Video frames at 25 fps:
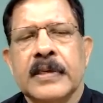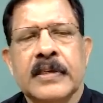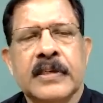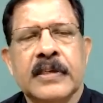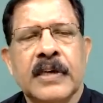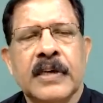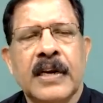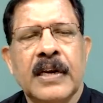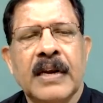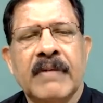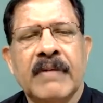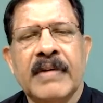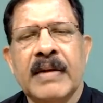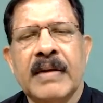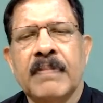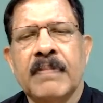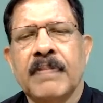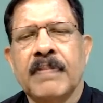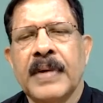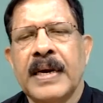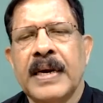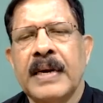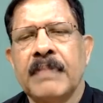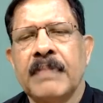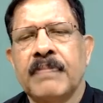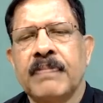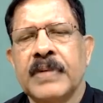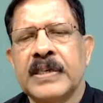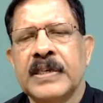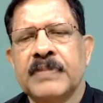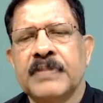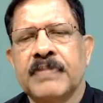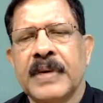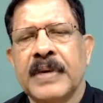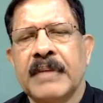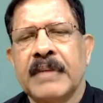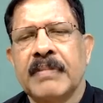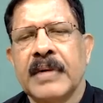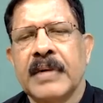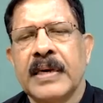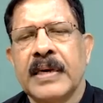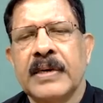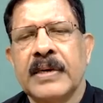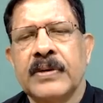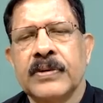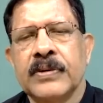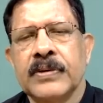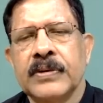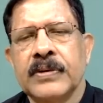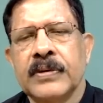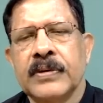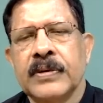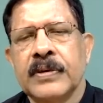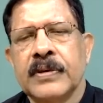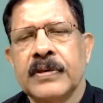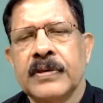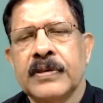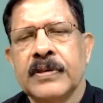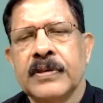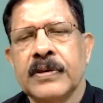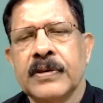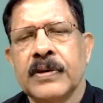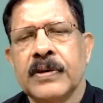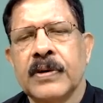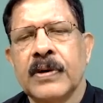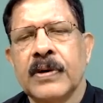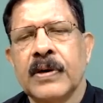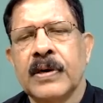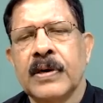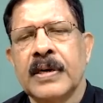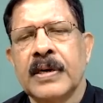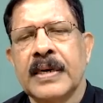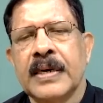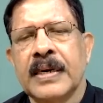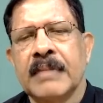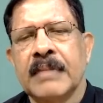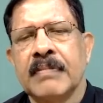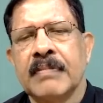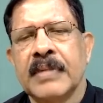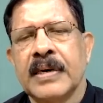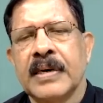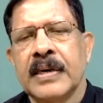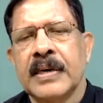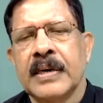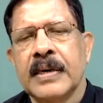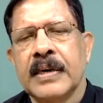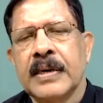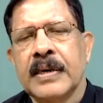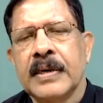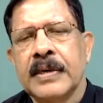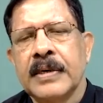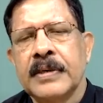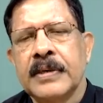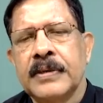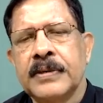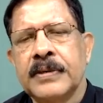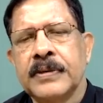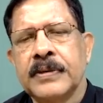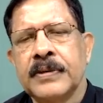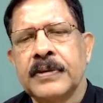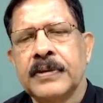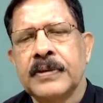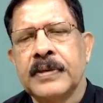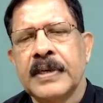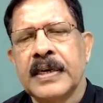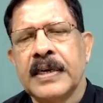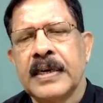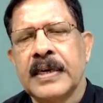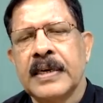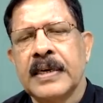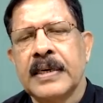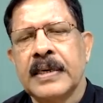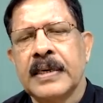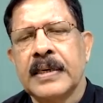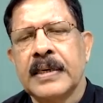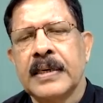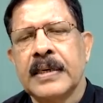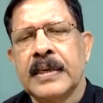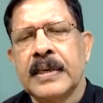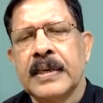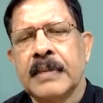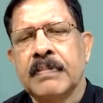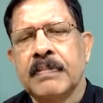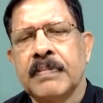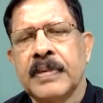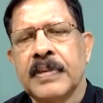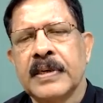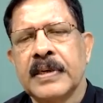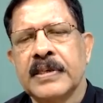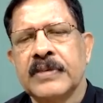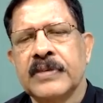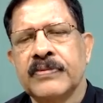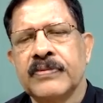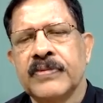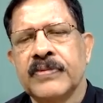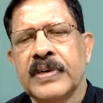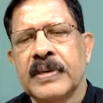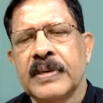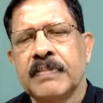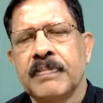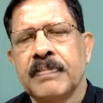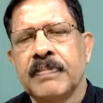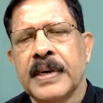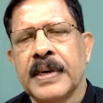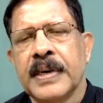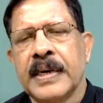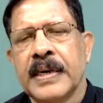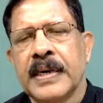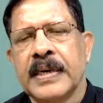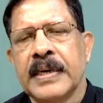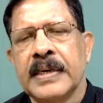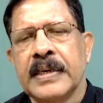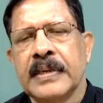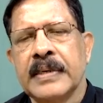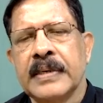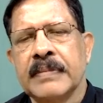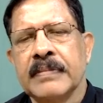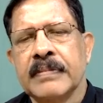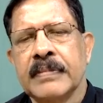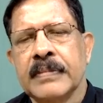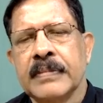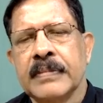So 11 pi plus pi by 2. So odd number 2n plus 1 pi